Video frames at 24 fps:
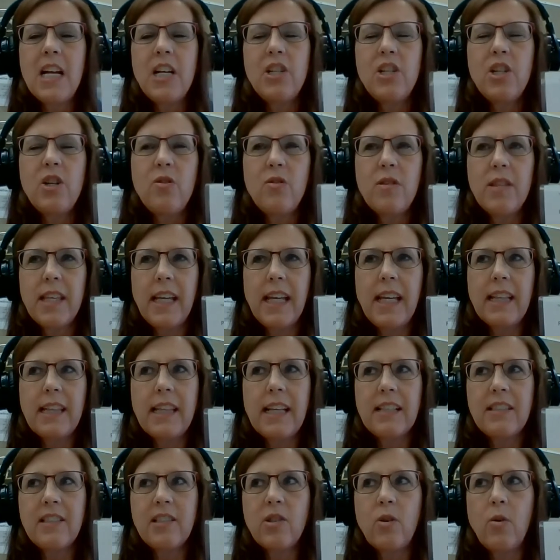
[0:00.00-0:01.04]
Do you think
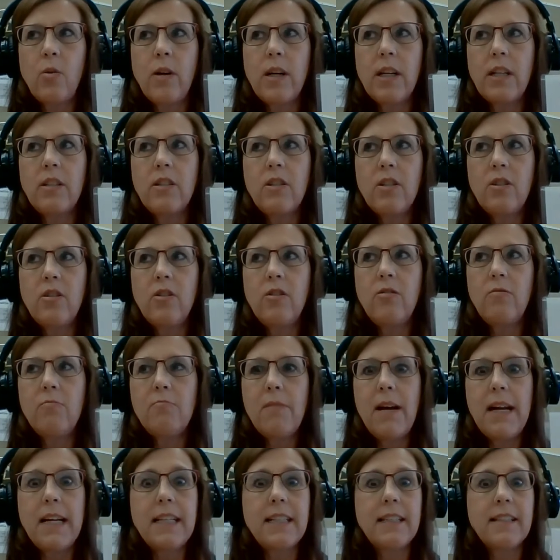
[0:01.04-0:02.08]
that's going to
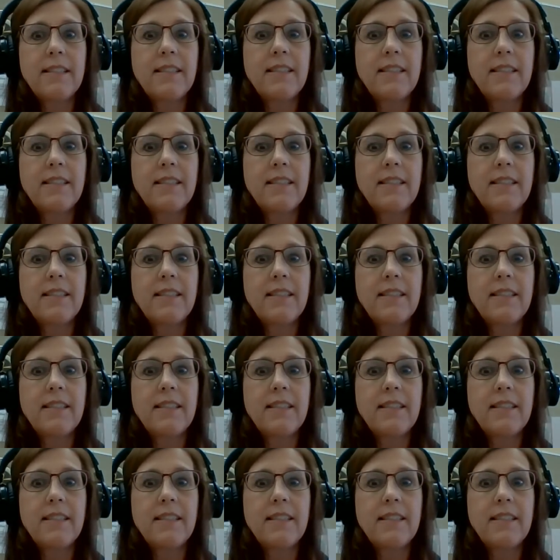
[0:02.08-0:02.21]
make the